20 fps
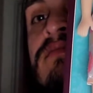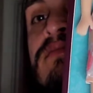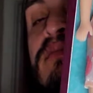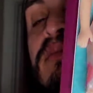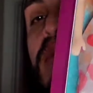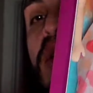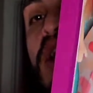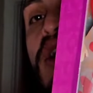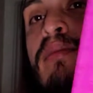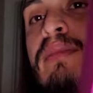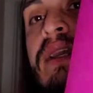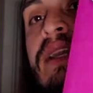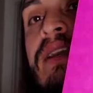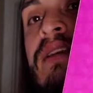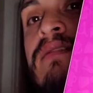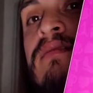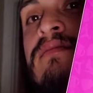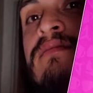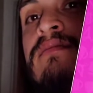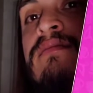Barbie.
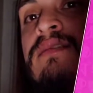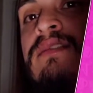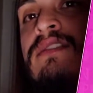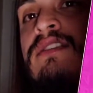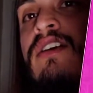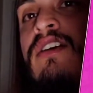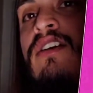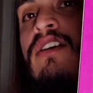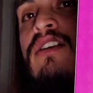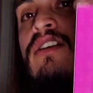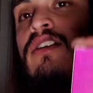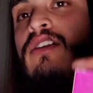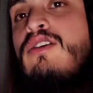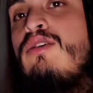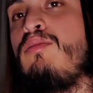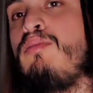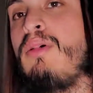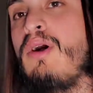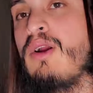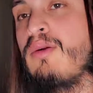Start a little
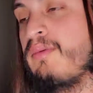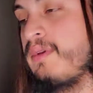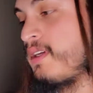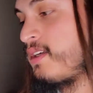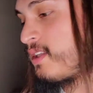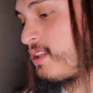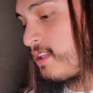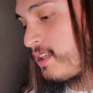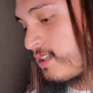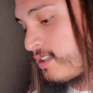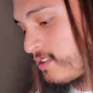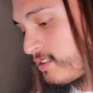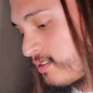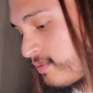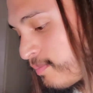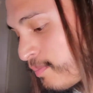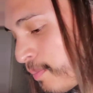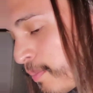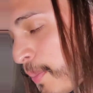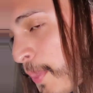Barbie
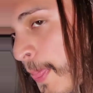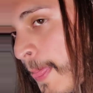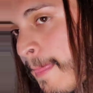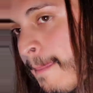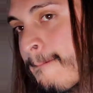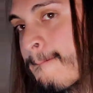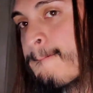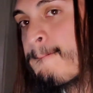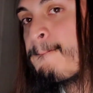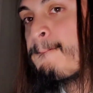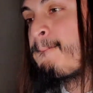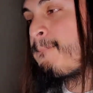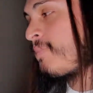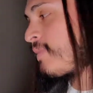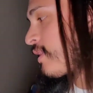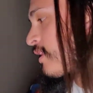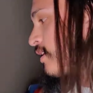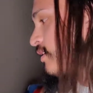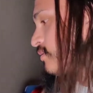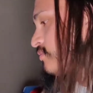collection. Okay.
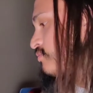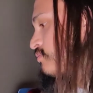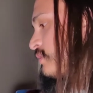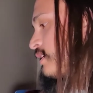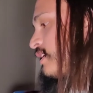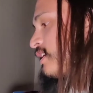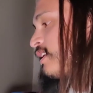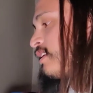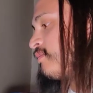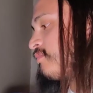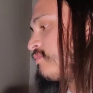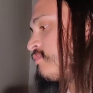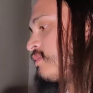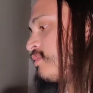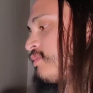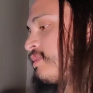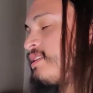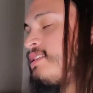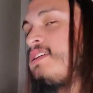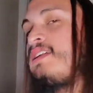But let, let
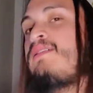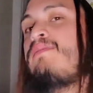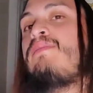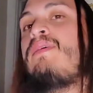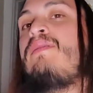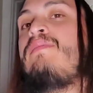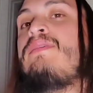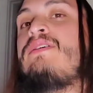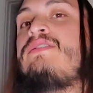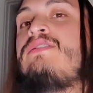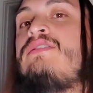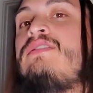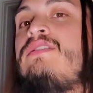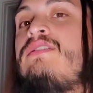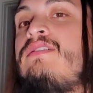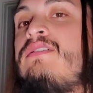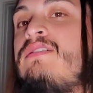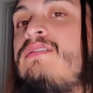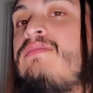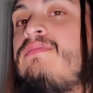me tell them about my shirt.
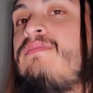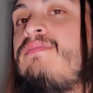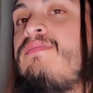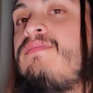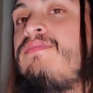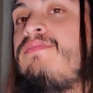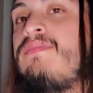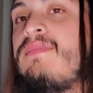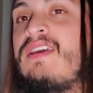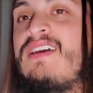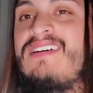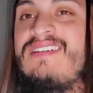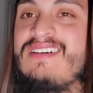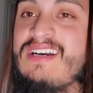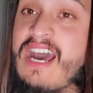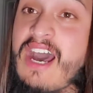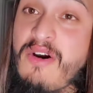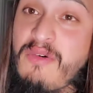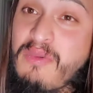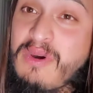Ah.
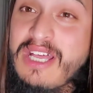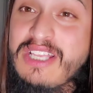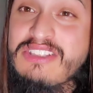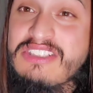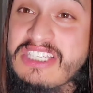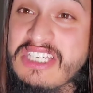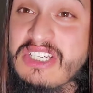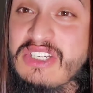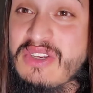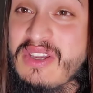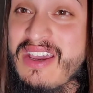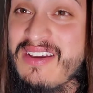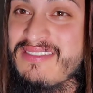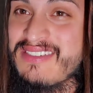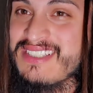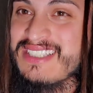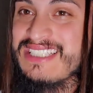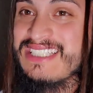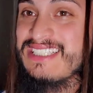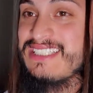I'll, I'll tell you
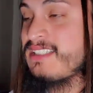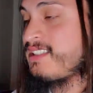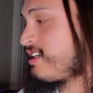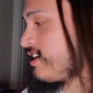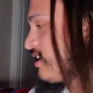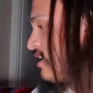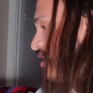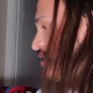after this.